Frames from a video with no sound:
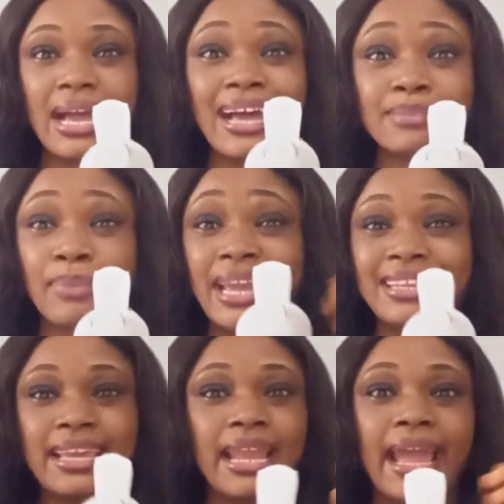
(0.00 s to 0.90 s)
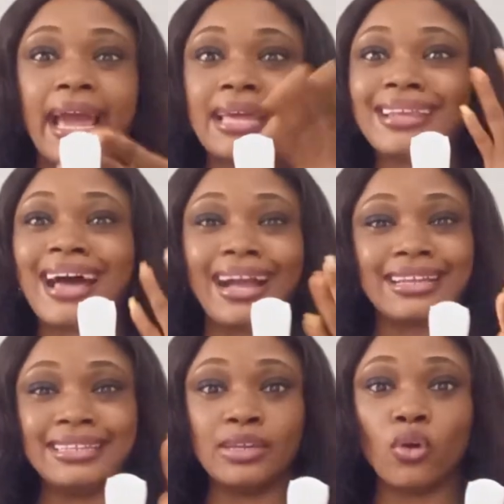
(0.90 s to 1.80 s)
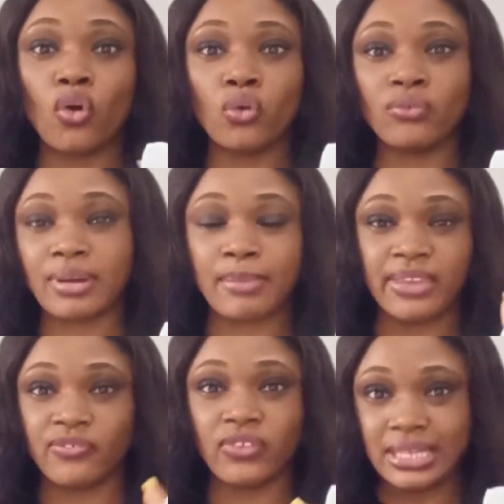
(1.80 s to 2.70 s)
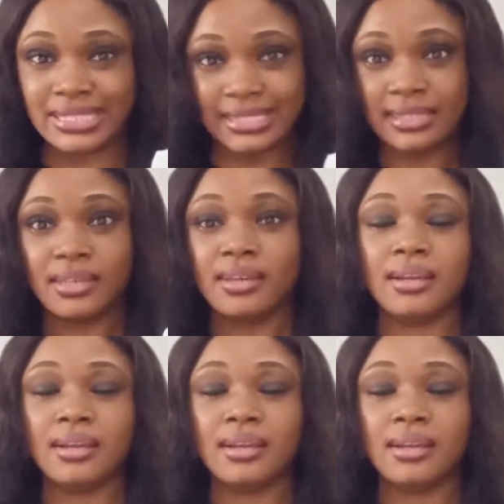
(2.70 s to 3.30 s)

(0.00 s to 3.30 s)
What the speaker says: and by then I had acne all over my face.